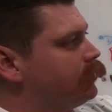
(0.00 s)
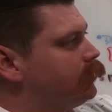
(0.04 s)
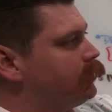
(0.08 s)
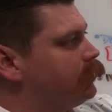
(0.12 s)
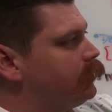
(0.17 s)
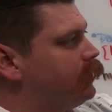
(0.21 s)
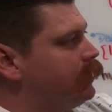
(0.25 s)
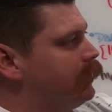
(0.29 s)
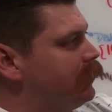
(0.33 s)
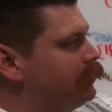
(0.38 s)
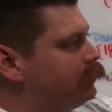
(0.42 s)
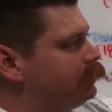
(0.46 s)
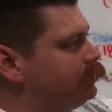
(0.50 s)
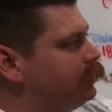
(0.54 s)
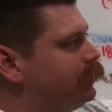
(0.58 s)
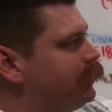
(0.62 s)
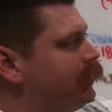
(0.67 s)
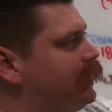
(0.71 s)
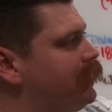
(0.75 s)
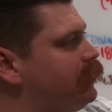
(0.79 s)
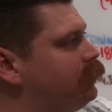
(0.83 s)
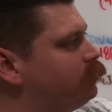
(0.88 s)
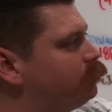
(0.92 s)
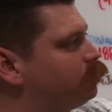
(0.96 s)
and
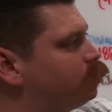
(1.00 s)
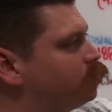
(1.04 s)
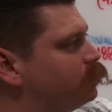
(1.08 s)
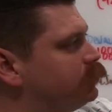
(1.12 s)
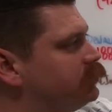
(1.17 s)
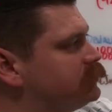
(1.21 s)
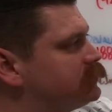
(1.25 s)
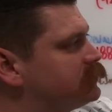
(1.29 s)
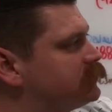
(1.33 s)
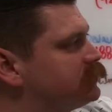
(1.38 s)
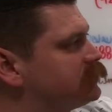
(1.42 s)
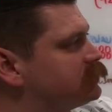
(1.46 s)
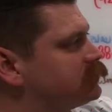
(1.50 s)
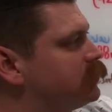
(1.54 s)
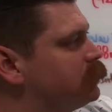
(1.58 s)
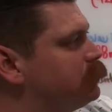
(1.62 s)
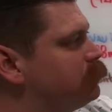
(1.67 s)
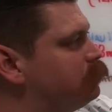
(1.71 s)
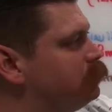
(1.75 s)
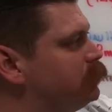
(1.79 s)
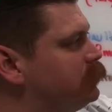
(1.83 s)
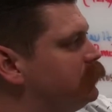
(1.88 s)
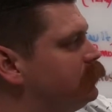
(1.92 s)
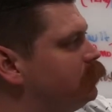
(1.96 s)

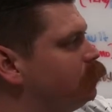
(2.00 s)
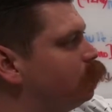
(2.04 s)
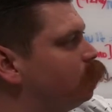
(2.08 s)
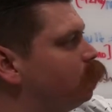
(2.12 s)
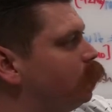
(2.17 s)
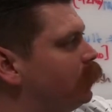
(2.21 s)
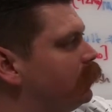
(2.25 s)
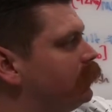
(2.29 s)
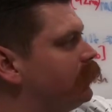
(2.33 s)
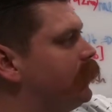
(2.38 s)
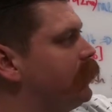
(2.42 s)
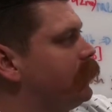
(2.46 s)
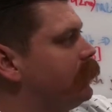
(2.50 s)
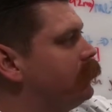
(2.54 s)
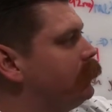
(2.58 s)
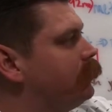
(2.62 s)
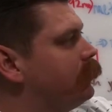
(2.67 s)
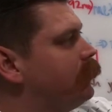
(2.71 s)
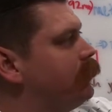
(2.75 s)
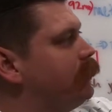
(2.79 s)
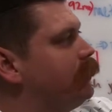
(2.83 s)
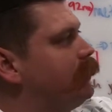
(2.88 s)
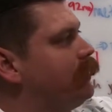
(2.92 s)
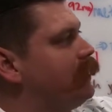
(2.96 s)
846B1A
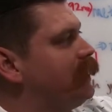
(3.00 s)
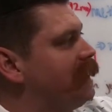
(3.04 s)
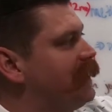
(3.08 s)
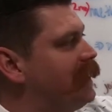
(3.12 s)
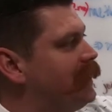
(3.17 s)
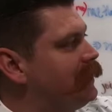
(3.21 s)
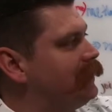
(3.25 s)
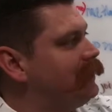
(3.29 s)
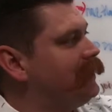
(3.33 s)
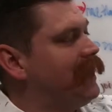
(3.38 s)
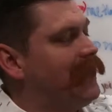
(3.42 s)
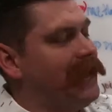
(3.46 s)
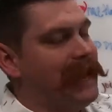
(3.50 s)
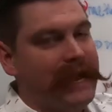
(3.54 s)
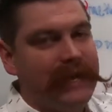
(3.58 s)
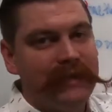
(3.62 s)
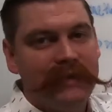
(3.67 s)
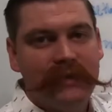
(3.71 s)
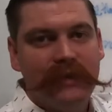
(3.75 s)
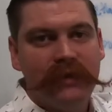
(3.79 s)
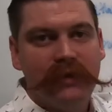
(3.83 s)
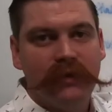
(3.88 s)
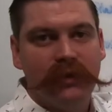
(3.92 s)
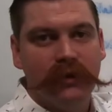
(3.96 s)
and
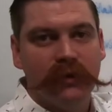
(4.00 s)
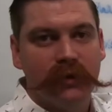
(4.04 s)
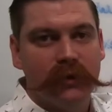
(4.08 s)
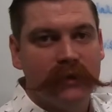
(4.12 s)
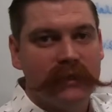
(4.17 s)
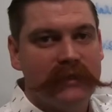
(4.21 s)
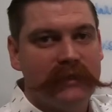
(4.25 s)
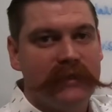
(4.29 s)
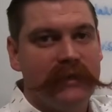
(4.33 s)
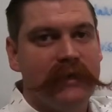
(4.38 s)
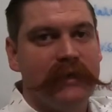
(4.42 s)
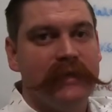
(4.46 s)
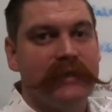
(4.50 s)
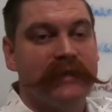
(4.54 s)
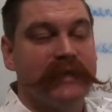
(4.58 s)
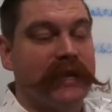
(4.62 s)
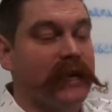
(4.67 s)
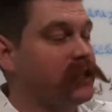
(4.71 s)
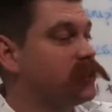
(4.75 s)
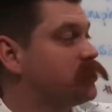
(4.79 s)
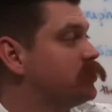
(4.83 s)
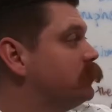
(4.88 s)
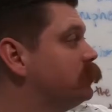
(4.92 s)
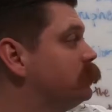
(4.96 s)
18 U.S.C.
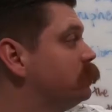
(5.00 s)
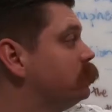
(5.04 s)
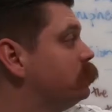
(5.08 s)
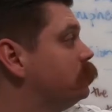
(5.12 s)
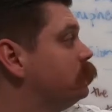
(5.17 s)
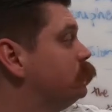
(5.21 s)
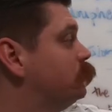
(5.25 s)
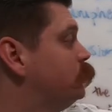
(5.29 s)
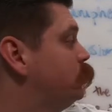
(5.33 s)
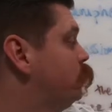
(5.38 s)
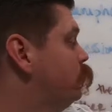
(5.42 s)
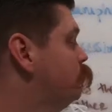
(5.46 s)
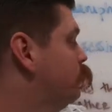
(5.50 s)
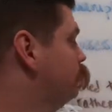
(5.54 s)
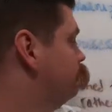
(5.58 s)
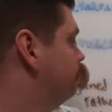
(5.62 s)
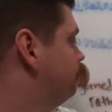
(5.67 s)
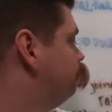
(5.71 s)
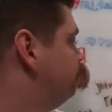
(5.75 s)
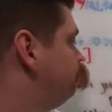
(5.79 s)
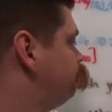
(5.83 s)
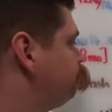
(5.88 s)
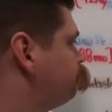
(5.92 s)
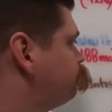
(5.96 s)
Section
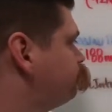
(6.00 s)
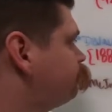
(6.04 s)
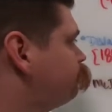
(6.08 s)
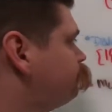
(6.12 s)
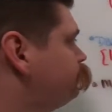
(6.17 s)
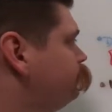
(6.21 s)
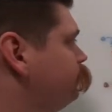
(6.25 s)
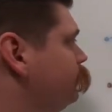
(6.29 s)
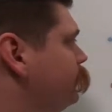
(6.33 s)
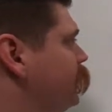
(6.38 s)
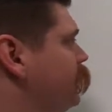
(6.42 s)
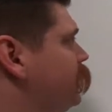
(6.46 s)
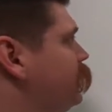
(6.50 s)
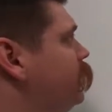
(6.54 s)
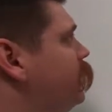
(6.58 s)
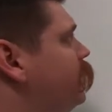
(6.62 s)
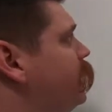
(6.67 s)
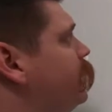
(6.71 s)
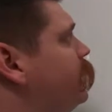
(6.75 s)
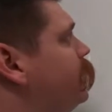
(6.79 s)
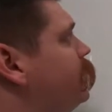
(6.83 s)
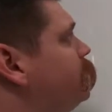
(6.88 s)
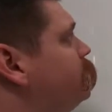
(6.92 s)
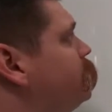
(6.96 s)
2.
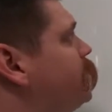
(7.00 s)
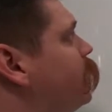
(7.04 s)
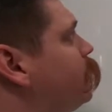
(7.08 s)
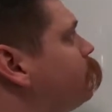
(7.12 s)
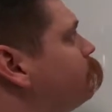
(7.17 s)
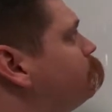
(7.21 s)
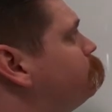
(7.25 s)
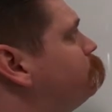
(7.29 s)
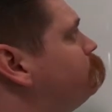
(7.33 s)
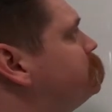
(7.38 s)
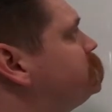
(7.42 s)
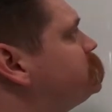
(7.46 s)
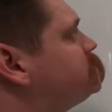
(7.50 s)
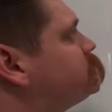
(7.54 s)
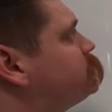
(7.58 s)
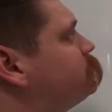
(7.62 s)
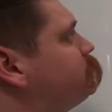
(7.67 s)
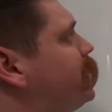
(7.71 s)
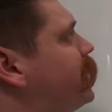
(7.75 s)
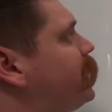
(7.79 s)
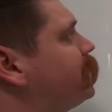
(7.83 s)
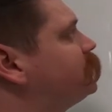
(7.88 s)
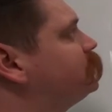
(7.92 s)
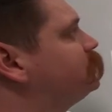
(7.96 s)
Now, Mr.
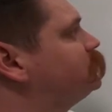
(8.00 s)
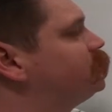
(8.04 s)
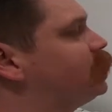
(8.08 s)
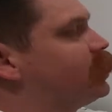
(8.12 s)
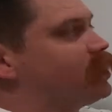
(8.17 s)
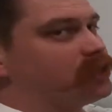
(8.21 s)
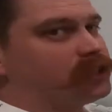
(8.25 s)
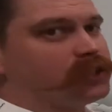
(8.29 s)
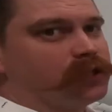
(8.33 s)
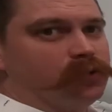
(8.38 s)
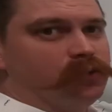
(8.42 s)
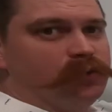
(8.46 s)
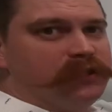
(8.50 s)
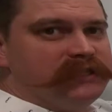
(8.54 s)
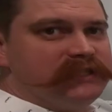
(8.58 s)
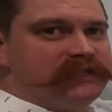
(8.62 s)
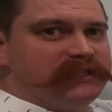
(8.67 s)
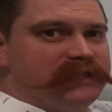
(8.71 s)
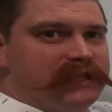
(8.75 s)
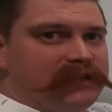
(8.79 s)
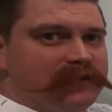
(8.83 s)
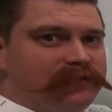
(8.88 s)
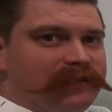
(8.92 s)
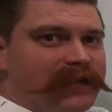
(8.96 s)
McIntosh
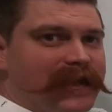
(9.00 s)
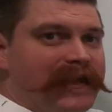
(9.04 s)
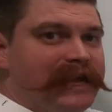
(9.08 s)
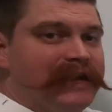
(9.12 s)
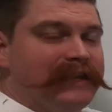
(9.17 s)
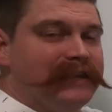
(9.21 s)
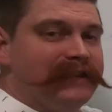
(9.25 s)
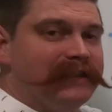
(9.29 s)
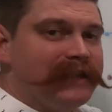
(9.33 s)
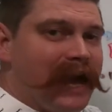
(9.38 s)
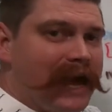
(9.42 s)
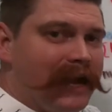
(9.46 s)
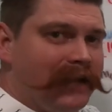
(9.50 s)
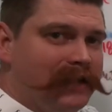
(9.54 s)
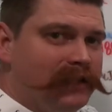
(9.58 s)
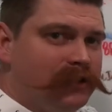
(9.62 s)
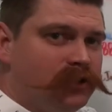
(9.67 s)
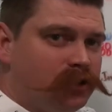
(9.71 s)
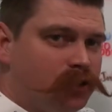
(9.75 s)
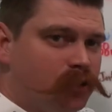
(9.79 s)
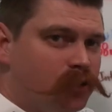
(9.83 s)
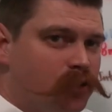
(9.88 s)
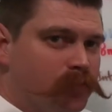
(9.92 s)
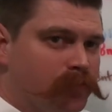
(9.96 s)
received a
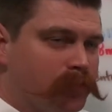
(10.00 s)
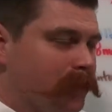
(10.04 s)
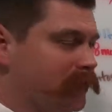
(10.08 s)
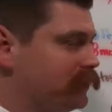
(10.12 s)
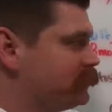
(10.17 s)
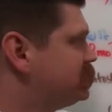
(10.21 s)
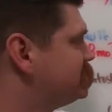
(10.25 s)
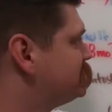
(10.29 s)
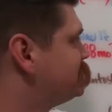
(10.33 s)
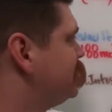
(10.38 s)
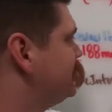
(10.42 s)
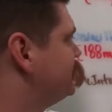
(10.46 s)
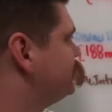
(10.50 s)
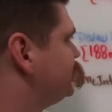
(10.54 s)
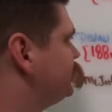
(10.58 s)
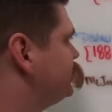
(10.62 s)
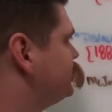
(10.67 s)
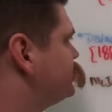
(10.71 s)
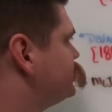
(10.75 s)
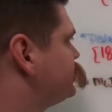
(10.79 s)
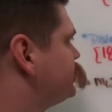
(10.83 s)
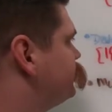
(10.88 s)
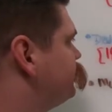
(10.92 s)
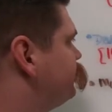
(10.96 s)
92-month
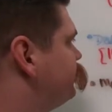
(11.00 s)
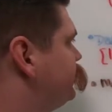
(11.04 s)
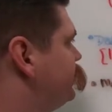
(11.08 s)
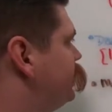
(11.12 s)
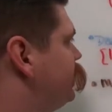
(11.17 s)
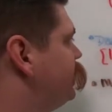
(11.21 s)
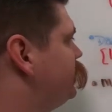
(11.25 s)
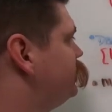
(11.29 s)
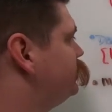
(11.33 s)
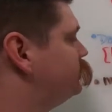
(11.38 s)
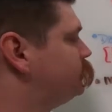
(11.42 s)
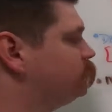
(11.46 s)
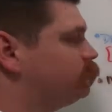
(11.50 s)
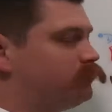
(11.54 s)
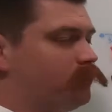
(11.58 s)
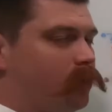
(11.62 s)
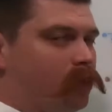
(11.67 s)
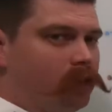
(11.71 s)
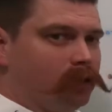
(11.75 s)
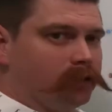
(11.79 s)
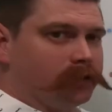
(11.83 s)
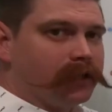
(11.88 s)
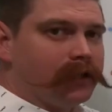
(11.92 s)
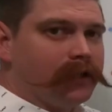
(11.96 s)
sentence, and
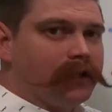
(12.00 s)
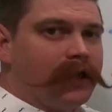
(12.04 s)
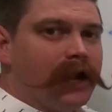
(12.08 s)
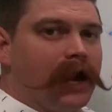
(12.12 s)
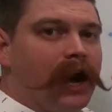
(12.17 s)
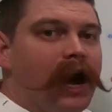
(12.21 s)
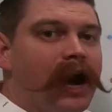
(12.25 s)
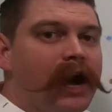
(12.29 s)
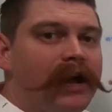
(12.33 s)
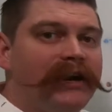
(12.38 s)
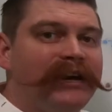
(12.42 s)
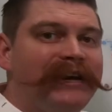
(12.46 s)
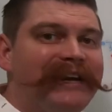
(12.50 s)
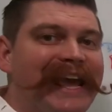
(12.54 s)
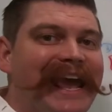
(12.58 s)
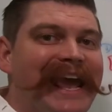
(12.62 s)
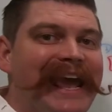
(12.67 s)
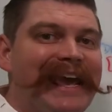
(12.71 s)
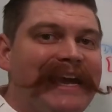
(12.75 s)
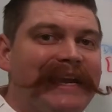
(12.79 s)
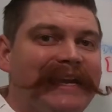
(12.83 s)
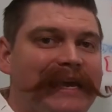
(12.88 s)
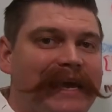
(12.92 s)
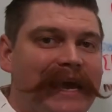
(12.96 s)
Devault,
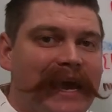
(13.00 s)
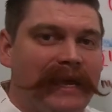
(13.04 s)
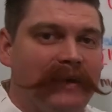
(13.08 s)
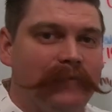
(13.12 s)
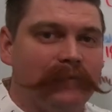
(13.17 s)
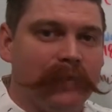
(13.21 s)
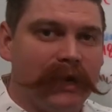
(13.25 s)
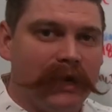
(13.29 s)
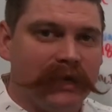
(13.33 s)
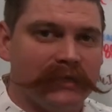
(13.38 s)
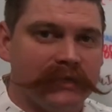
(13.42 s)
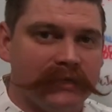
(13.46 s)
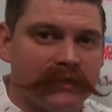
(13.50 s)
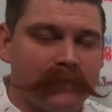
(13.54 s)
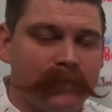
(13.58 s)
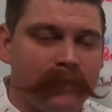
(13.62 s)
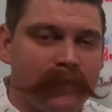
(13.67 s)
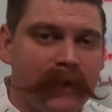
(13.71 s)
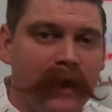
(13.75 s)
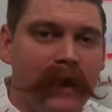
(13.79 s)
188 months.